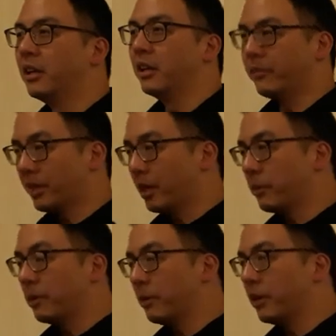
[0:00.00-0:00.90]
if I take a
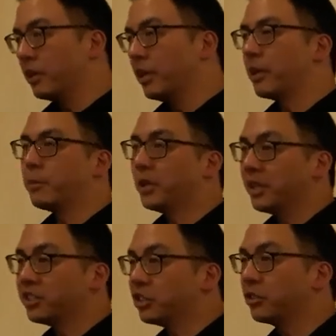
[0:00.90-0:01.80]
bit of blood and I put it in
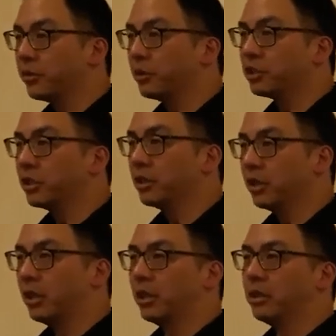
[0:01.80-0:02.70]
a centrifuge,
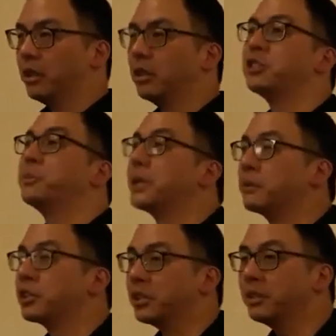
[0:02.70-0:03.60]
uh, a spinning
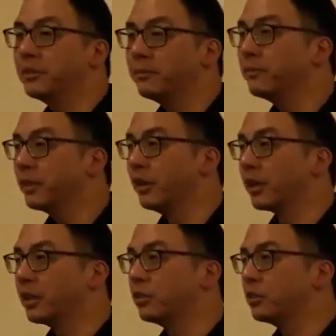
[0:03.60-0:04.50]
machine,
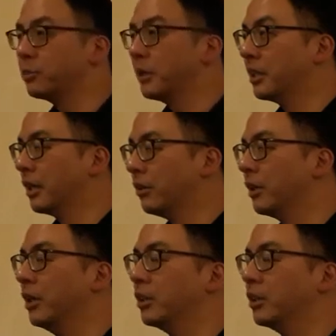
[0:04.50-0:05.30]
okay, to spin it down.